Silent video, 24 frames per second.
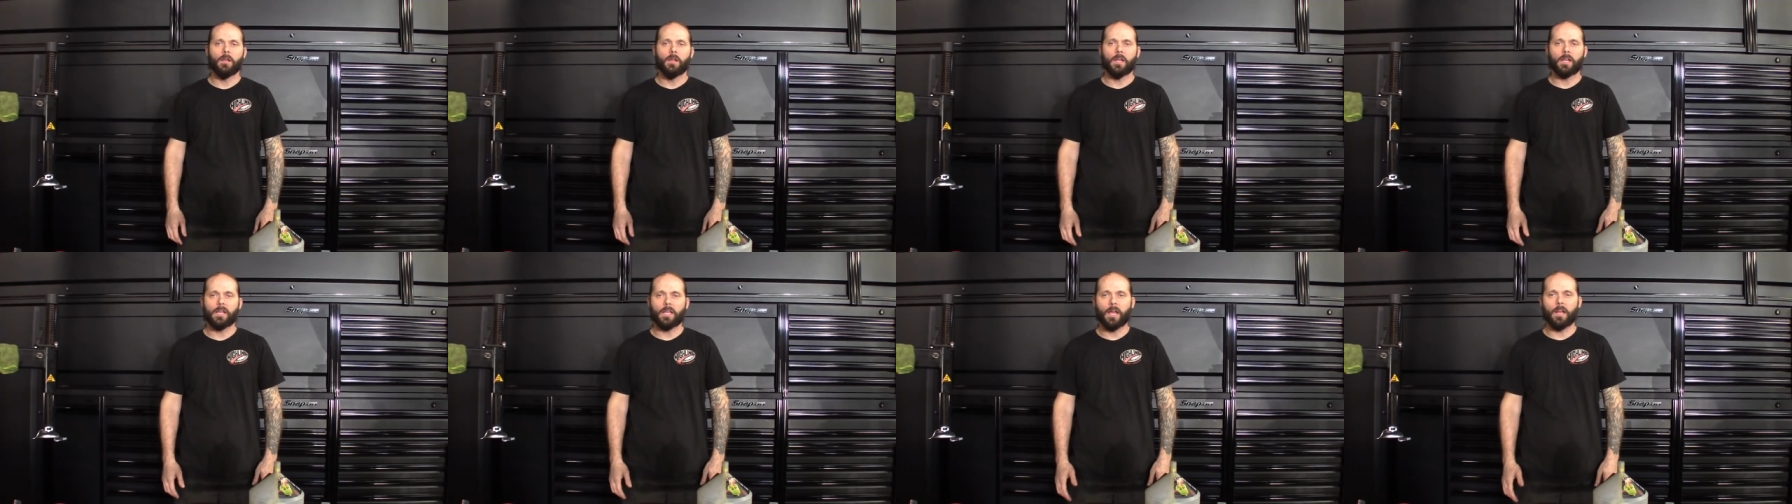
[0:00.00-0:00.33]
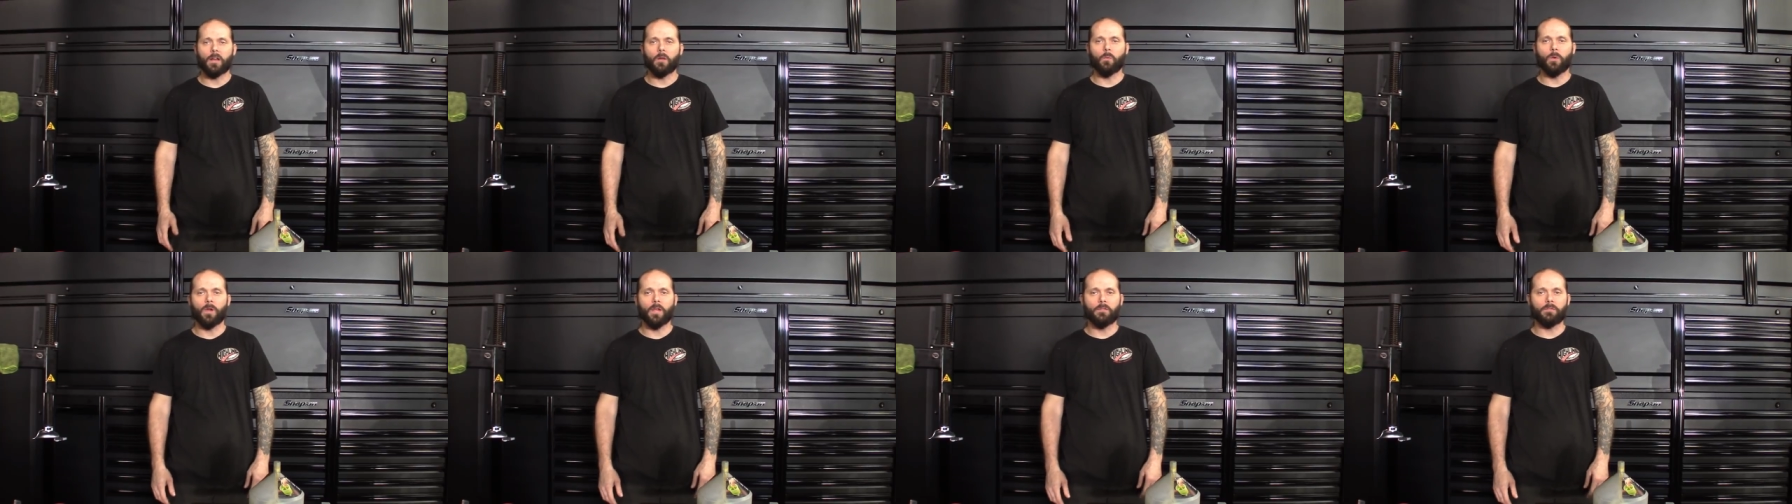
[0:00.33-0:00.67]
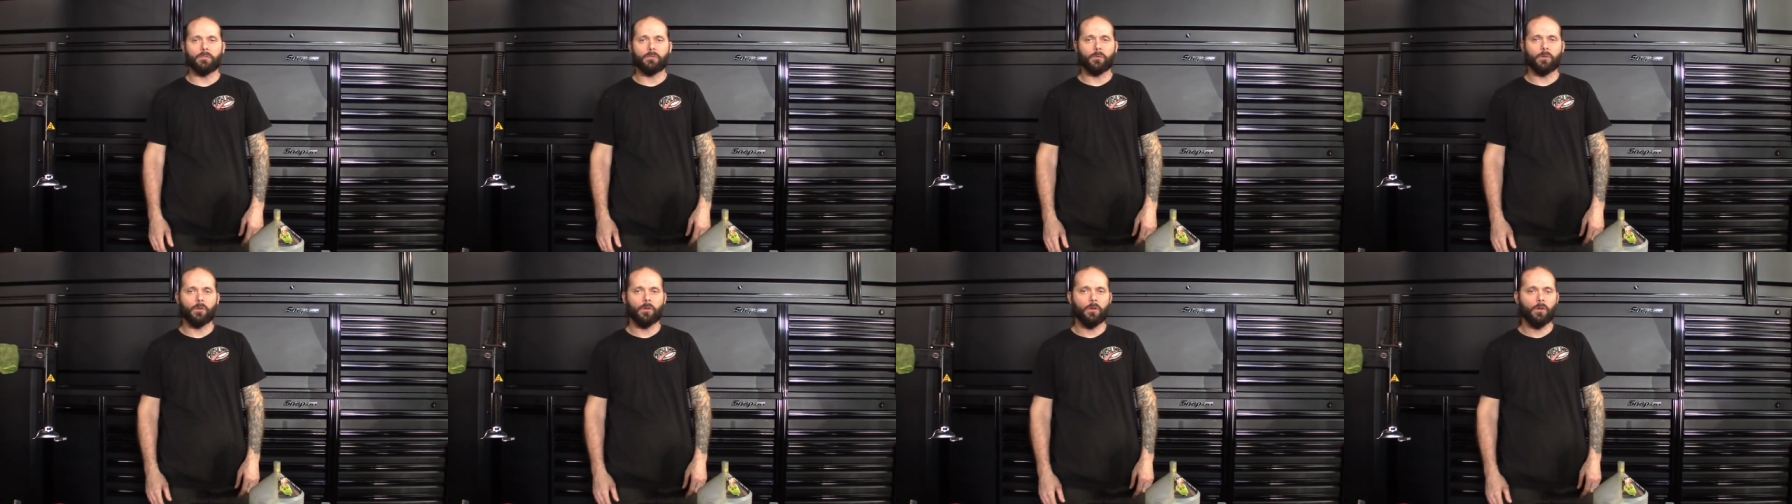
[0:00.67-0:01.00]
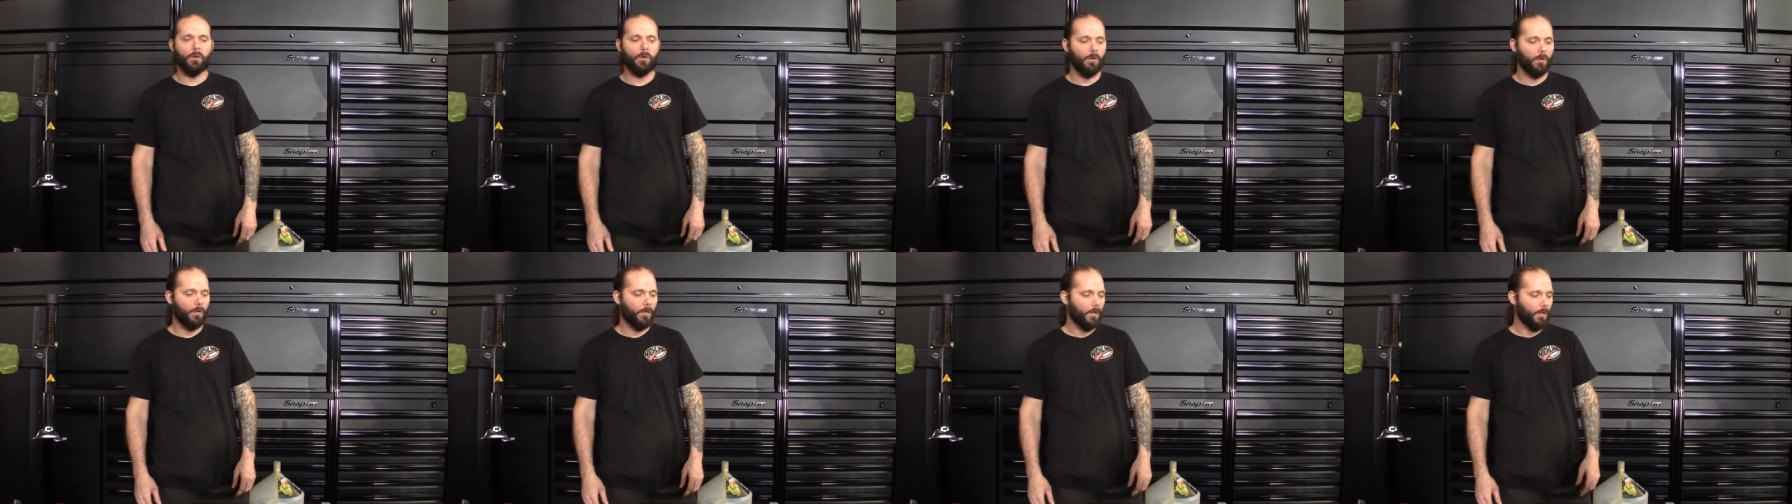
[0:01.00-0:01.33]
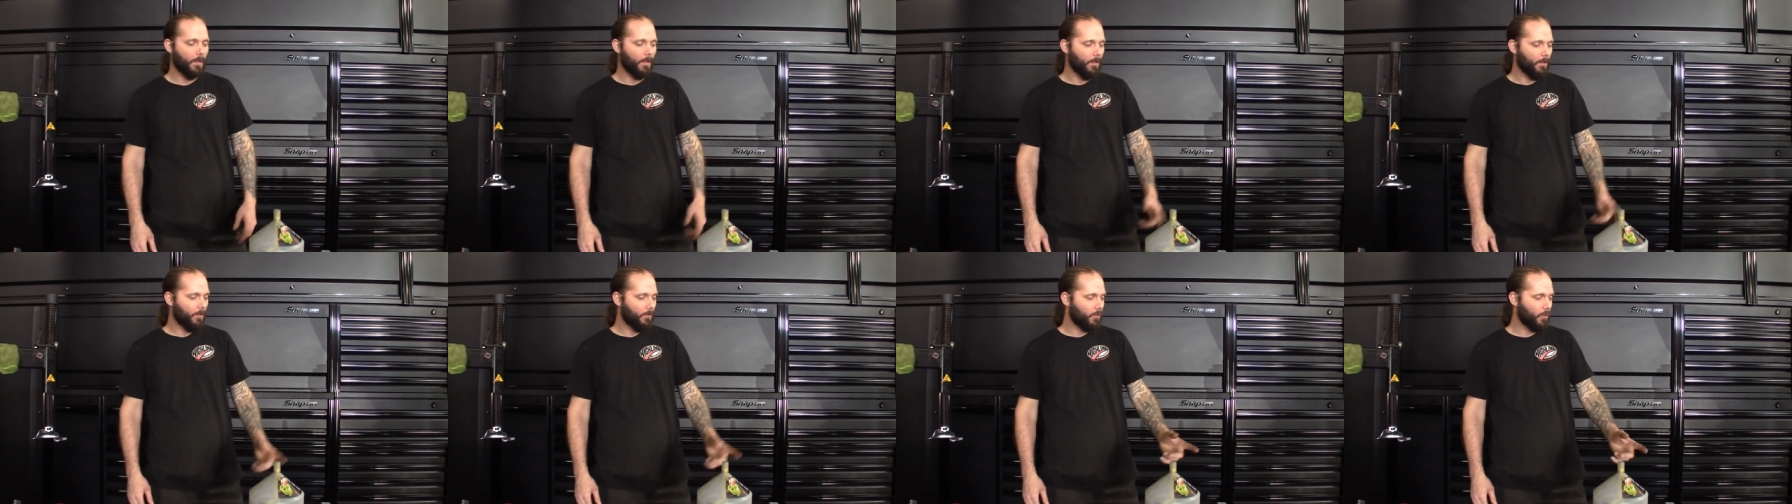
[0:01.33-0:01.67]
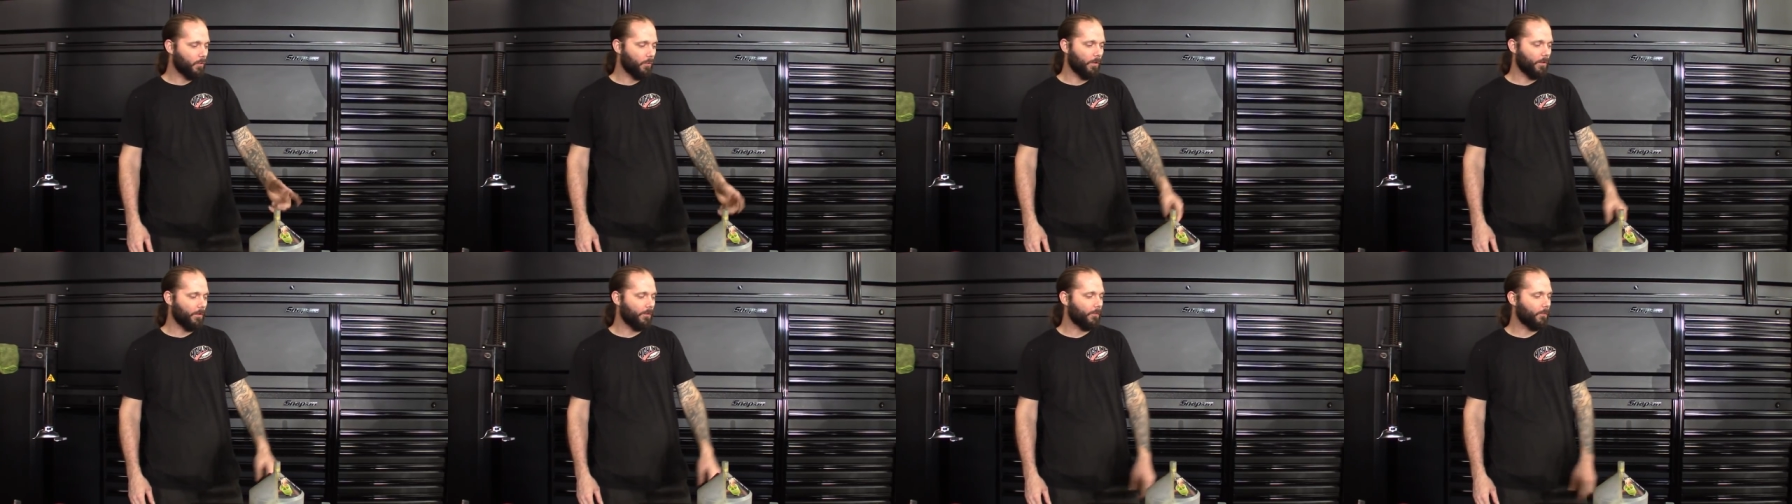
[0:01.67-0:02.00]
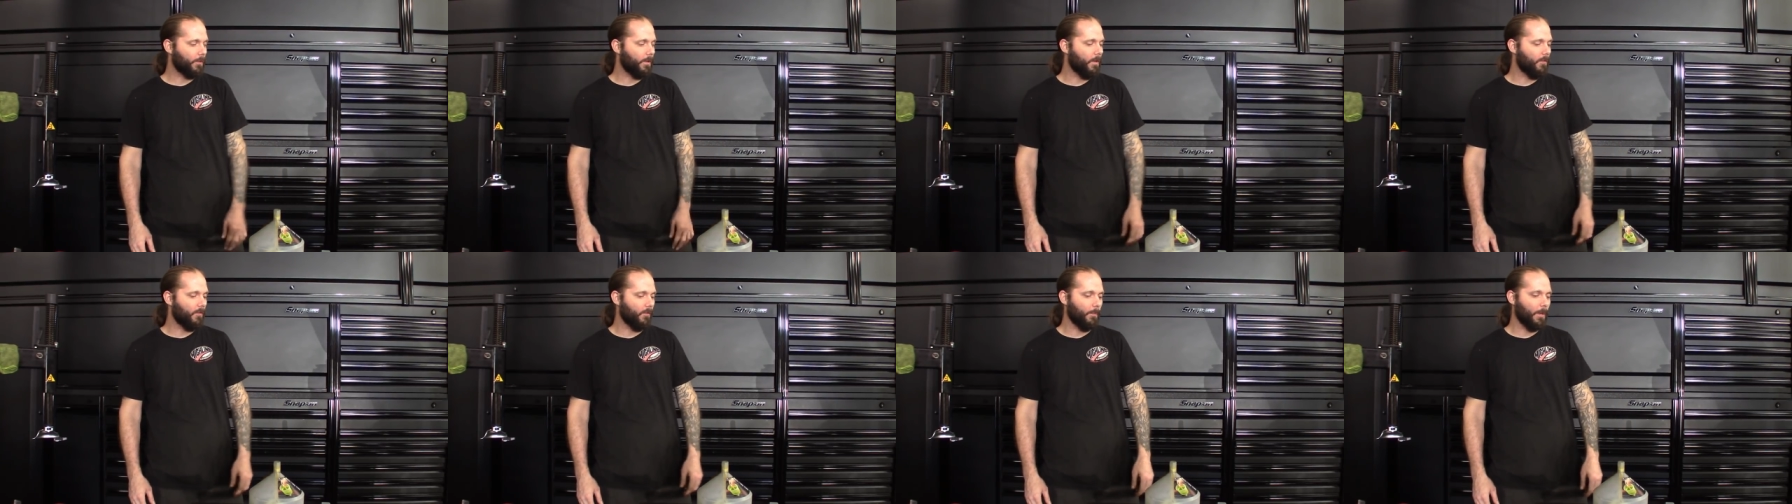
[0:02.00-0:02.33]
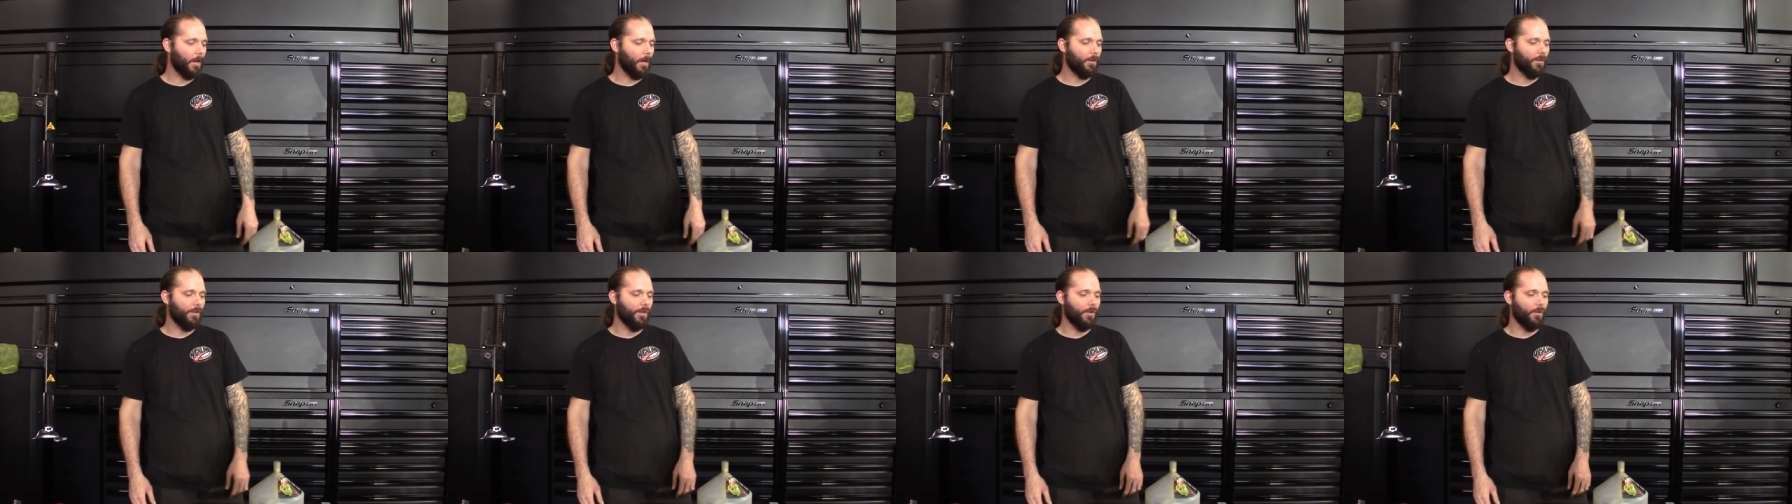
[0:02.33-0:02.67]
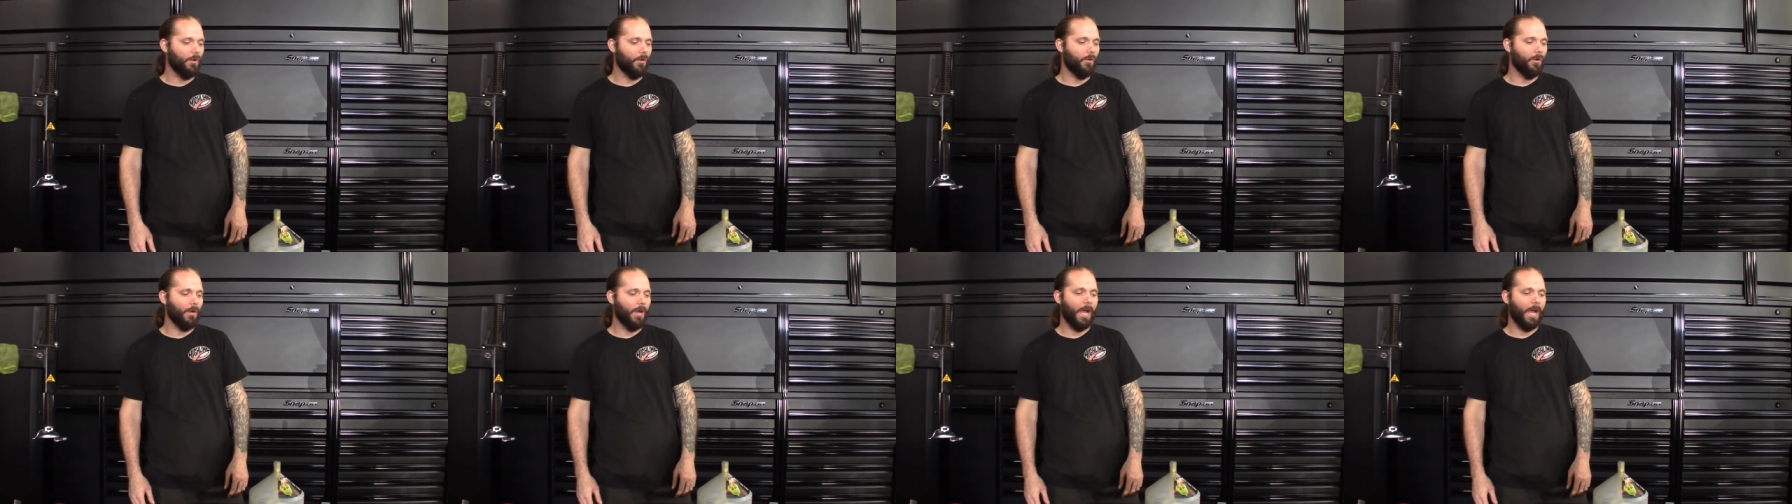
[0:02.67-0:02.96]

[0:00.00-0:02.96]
I kind of went through two or three of them are new.